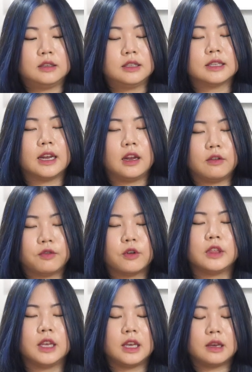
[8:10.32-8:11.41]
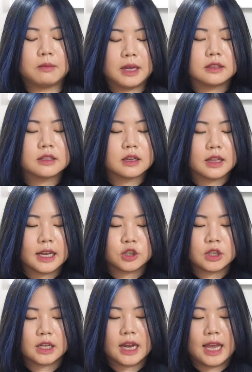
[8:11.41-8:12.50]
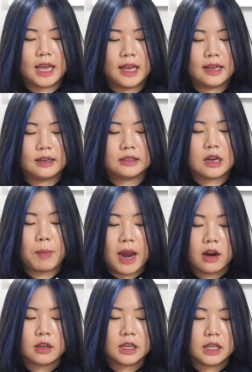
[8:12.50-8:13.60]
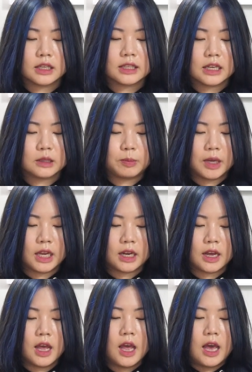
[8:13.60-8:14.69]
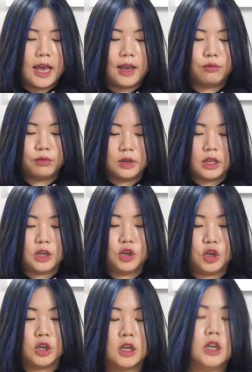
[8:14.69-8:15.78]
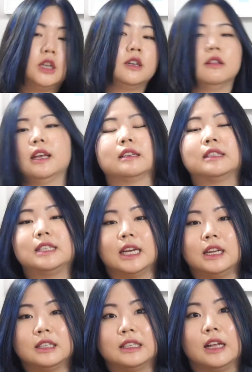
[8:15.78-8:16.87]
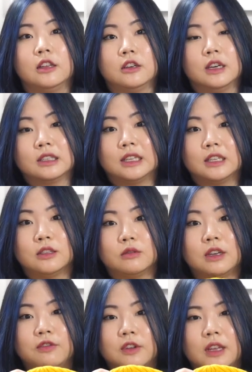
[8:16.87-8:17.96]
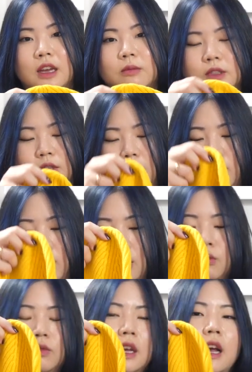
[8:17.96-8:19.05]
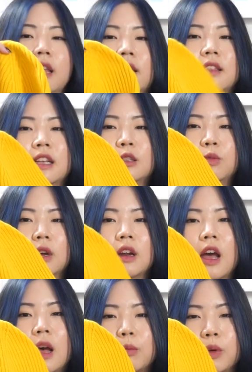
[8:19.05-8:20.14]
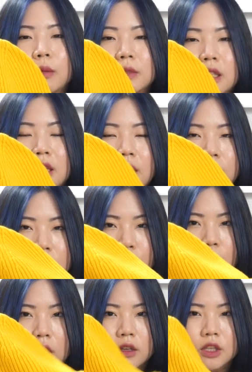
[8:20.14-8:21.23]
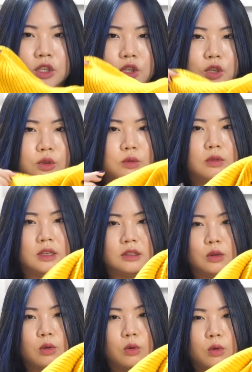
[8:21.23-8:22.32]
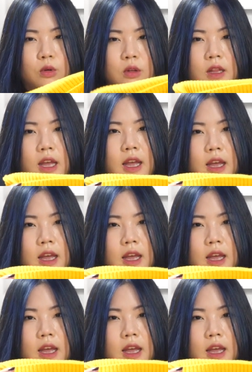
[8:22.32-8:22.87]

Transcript: designing for the men's collection, and apparently this has been a really good, like, steady seller accessory for them. So I think that's what prompted them to want to do this whole